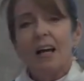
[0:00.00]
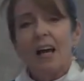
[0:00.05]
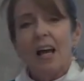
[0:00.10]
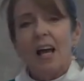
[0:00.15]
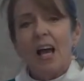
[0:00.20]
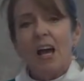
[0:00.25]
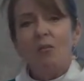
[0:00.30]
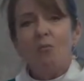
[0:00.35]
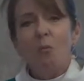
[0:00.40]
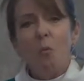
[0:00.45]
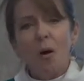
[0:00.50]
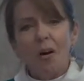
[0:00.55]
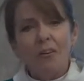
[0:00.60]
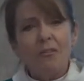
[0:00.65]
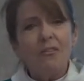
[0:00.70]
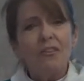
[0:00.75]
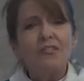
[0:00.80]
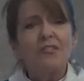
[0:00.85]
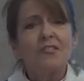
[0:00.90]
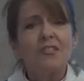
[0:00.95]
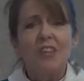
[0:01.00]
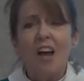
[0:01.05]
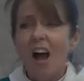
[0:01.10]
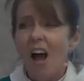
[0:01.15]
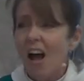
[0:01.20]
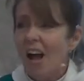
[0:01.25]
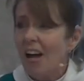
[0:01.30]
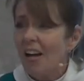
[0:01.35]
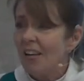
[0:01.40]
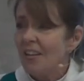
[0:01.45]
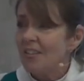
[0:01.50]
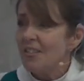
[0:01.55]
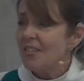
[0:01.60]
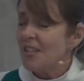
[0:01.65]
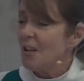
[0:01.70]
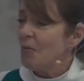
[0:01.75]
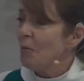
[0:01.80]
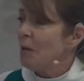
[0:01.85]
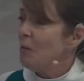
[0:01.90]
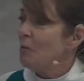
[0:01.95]
And what are the signs
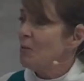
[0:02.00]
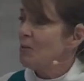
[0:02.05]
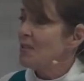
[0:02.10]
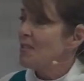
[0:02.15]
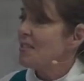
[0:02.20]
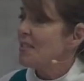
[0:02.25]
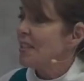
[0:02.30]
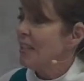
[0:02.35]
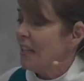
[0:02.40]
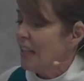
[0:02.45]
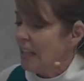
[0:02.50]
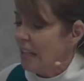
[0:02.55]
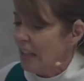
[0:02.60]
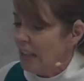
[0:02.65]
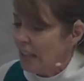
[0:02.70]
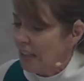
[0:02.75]
that we will see?